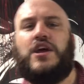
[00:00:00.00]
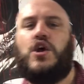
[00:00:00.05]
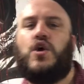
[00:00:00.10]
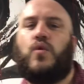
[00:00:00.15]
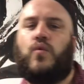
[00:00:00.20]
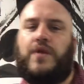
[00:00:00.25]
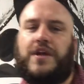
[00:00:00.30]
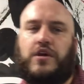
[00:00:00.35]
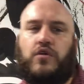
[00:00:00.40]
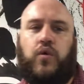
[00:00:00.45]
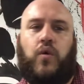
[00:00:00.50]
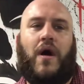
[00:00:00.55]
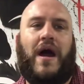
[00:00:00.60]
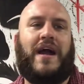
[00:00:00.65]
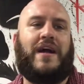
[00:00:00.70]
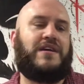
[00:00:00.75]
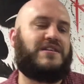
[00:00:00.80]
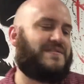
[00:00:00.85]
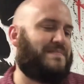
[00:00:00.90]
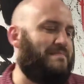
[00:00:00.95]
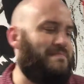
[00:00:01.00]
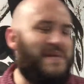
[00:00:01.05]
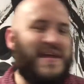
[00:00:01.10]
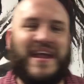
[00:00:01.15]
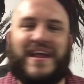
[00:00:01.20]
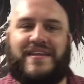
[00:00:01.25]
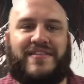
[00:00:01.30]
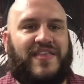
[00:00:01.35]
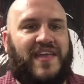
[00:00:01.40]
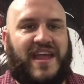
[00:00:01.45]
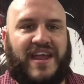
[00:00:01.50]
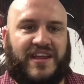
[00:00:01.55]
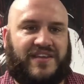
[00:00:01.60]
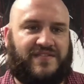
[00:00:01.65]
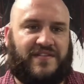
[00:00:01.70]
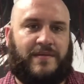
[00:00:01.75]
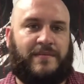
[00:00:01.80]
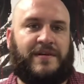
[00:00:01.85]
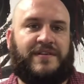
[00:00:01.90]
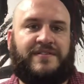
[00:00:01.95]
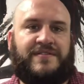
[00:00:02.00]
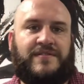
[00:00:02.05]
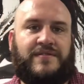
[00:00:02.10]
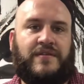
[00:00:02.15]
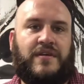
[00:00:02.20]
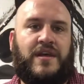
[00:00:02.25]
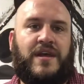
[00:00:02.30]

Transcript: requires big things from us.